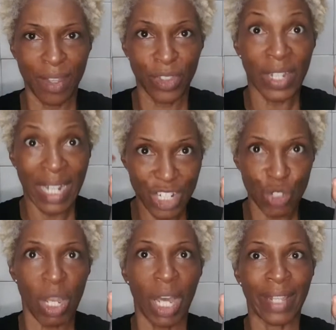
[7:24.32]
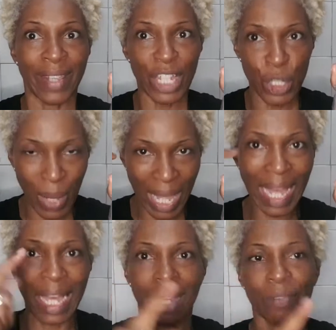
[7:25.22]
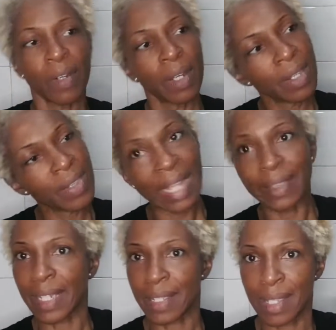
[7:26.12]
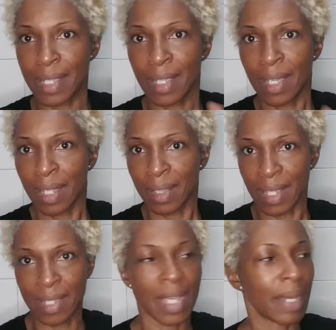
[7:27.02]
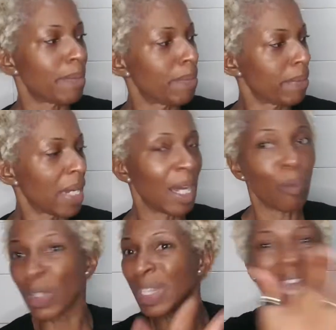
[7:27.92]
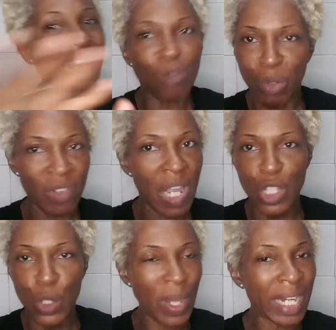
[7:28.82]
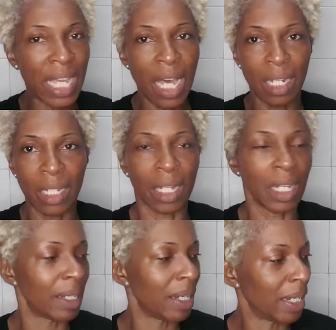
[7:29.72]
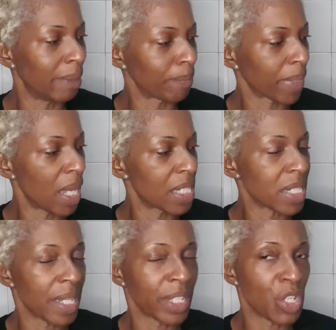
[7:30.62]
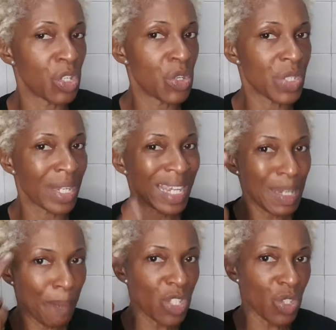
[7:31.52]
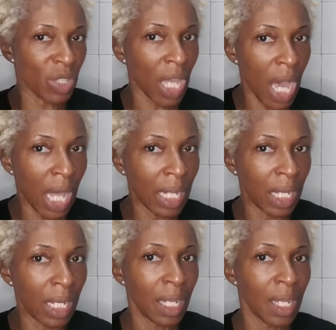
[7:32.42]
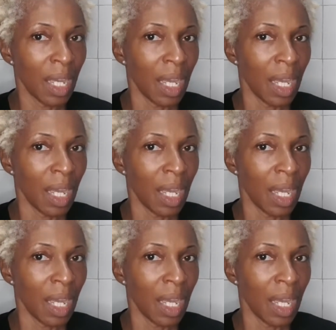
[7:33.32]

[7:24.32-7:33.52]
the natural colour that you have, that with regards to any colour dye that you're using, it depends on the colour